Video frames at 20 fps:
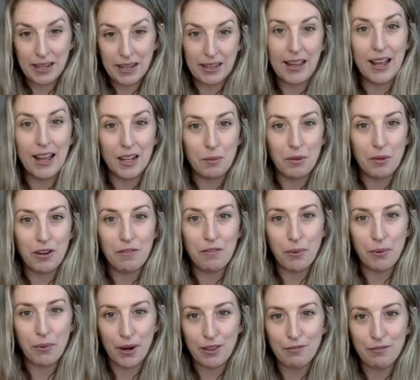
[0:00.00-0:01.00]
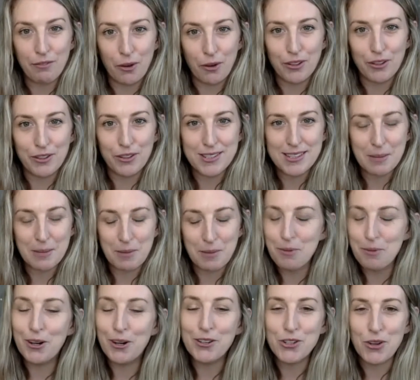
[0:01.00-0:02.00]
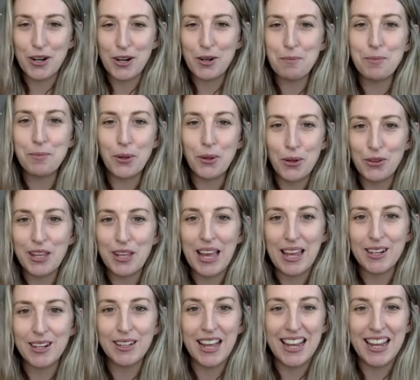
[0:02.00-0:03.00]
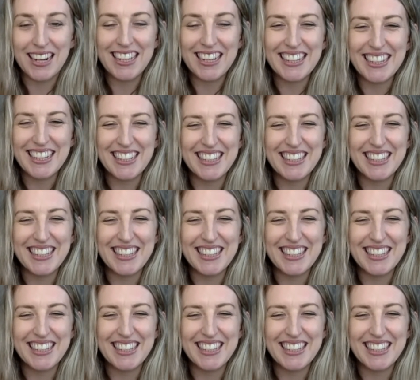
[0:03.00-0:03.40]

in the element of breath focus. I mean, we're not trying to blow the candle out either.